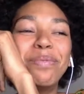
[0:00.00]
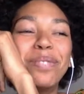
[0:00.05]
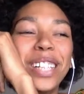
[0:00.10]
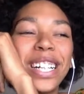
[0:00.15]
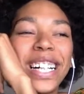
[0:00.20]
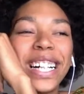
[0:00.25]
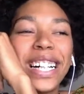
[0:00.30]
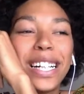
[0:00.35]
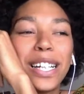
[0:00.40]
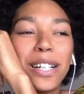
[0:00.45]

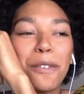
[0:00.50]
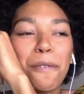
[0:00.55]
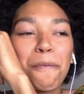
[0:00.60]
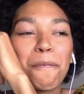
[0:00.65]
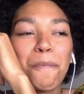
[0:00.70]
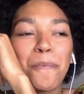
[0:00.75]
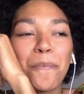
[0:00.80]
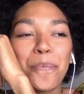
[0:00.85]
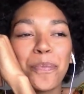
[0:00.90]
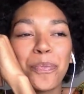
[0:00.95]
but
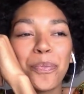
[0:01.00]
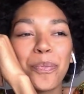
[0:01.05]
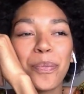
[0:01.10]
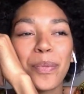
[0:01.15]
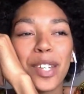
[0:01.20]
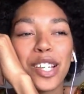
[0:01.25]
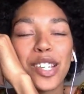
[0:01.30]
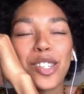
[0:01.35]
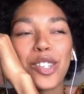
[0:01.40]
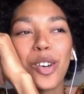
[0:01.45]

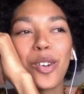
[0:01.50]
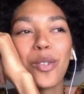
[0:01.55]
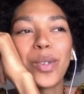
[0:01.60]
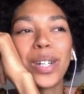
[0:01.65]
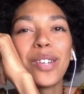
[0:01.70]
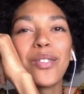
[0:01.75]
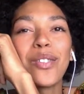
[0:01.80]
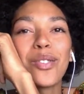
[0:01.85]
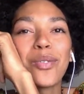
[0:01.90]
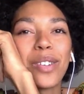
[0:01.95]
so
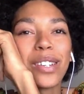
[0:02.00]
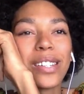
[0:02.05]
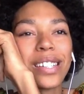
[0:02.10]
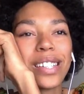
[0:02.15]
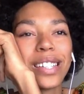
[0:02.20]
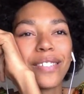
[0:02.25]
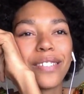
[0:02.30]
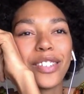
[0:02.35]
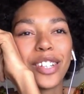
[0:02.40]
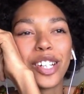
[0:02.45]
when I was
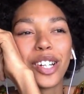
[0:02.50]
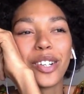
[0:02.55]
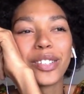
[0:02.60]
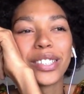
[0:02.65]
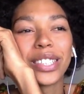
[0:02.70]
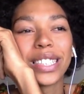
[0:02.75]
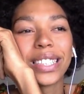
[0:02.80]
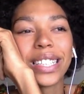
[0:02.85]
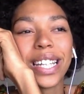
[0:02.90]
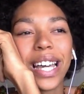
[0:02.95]
watching the video, I
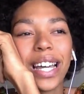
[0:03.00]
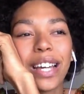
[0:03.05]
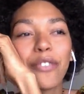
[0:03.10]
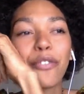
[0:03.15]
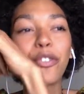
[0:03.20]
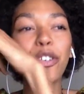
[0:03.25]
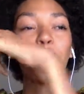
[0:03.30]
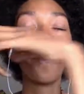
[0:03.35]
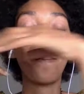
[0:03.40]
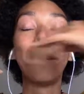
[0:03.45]
was just like,
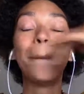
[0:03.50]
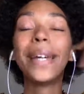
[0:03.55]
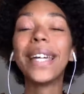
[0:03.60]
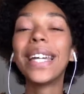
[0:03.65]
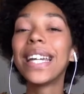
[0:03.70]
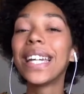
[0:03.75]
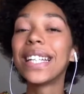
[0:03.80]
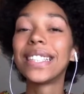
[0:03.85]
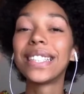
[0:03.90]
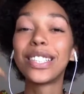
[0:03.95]
for
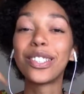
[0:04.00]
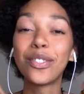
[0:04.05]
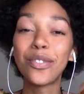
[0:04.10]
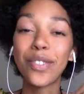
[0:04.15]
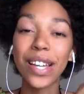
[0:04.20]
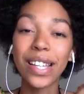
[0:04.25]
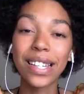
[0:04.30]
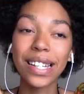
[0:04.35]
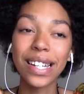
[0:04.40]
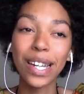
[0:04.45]
me, it didn't
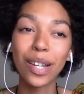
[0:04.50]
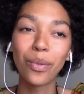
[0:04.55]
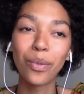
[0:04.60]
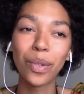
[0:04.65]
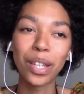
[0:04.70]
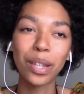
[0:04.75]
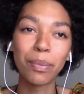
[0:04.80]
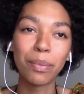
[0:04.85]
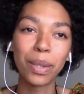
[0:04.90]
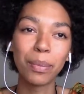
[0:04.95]
resonate
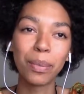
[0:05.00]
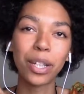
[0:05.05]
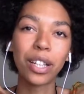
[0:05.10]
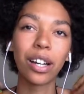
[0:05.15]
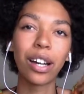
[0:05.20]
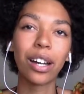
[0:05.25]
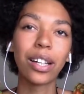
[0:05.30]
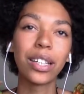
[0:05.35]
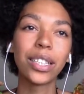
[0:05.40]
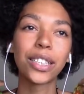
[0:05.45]
with me
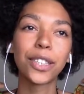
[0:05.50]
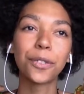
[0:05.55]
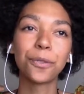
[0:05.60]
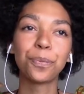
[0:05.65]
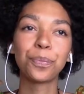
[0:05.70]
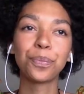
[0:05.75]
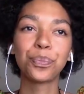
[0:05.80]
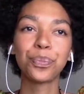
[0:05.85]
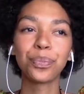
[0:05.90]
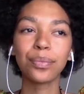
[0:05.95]
because
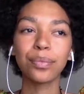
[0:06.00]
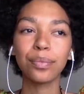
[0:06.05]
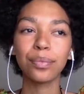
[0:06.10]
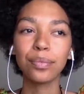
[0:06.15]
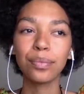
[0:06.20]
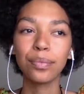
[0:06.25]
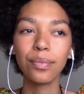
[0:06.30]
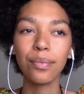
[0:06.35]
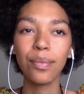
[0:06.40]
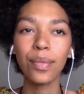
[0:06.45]

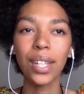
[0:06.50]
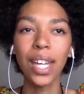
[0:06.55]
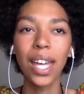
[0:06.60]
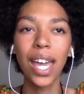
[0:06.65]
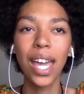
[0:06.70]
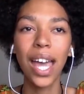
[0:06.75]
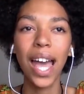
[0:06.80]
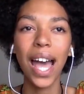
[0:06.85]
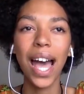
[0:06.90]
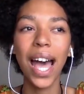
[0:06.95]

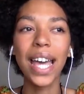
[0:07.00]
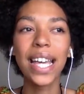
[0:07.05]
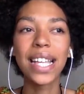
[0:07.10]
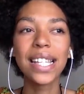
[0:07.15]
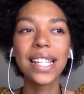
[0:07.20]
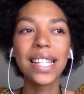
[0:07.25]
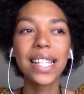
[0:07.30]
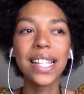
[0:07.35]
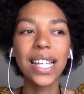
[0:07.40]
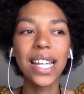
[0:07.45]
I
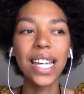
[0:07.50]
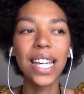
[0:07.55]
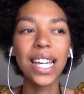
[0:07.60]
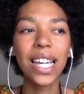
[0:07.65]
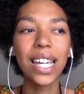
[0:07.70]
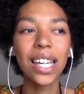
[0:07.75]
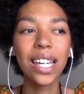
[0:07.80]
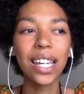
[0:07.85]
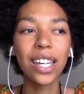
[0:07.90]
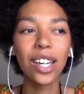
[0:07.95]

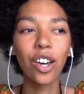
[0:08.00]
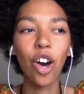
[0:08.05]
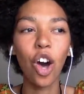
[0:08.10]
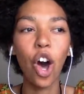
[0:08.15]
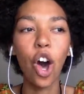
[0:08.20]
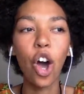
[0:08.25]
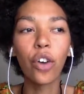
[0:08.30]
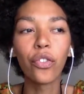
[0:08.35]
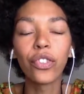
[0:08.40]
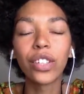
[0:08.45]
see
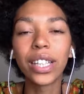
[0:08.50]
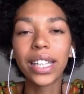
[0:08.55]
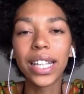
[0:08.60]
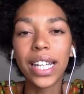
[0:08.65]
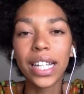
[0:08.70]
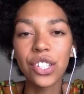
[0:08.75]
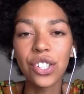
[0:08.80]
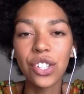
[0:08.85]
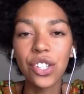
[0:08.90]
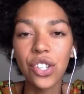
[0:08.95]
all
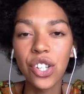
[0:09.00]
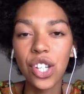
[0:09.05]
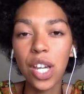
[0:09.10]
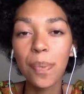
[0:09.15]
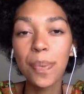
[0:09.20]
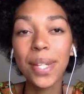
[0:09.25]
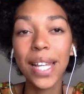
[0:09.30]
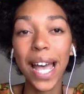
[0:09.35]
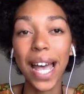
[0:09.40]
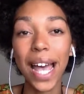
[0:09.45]

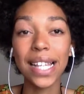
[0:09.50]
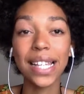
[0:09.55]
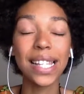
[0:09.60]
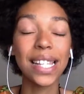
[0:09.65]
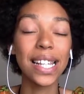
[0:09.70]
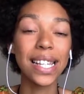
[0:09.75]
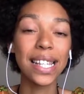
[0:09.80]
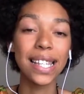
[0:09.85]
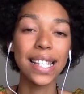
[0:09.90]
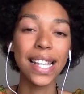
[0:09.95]
relationships as
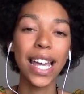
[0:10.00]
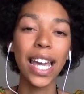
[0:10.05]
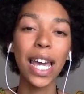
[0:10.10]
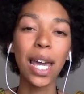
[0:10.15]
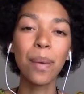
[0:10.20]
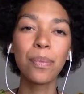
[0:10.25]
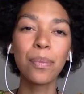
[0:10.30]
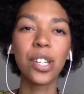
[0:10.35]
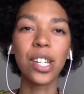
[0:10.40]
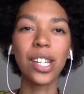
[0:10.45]
the
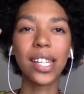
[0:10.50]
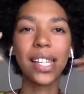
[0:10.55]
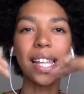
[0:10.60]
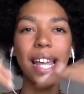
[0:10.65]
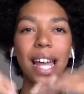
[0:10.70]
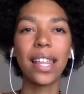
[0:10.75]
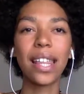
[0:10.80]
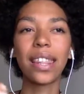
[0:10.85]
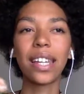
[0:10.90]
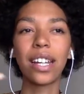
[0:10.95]
same, just
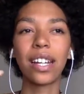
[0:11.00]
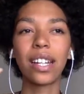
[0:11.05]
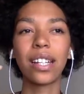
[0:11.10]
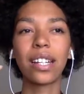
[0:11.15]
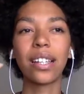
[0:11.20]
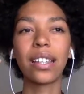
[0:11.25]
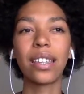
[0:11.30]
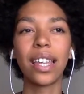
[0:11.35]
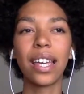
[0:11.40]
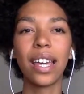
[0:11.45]
that they
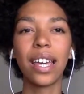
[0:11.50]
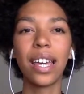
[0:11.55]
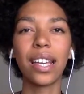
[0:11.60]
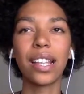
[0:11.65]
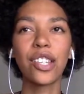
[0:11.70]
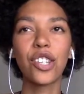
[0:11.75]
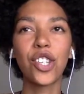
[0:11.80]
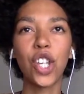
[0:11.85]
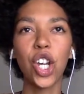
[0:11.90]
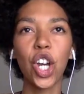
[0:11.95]
they
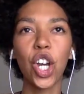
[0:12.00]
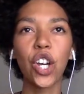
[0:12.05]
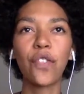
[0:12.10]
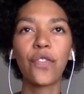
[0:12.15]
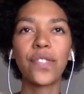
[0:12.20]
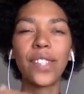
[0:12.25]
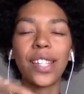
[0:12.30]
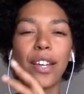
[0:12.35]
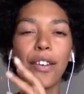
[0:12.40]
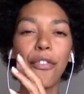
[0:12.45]

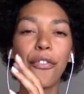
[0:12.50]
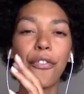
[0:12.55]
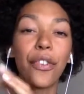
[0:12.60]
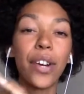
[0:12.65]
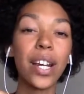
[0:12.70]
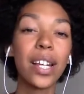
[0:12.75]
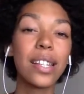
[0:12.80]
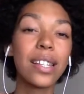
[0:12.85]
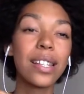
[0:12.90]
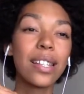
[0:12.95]
serve
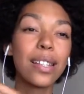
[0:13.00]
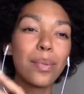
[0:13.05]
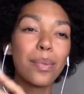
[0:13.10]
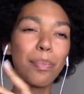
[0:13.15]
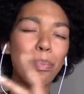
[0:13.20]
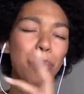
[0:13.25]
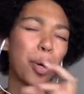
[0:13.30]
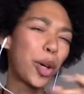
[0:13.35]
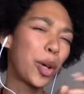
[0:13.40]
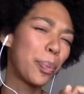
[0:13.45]
different
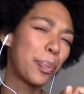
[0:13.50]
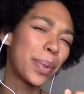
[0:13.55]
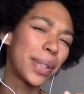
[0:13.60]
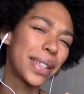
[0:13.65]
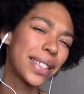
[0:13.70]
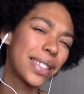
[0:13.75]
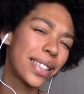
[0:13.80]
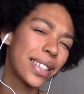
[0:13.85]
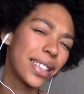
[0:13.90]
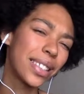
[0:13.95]

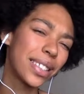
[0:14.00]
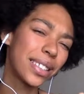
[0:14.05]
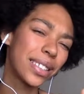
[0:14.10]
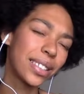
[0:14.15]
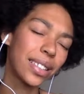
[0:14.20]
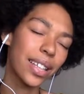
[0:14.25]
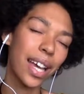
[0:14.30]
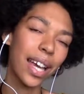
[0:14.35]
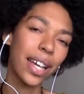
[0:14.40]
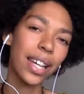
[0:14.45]

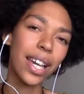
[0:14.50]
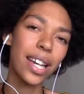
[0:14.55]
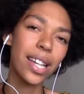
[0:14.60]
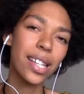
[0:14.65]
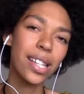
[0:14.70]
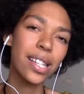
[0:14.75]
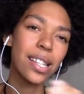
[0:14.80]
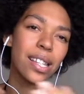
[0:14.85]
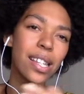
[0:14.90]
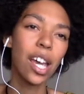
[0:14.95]
purposes, I
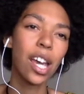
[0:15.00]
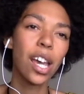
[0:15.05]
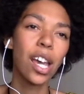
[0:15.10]
guess.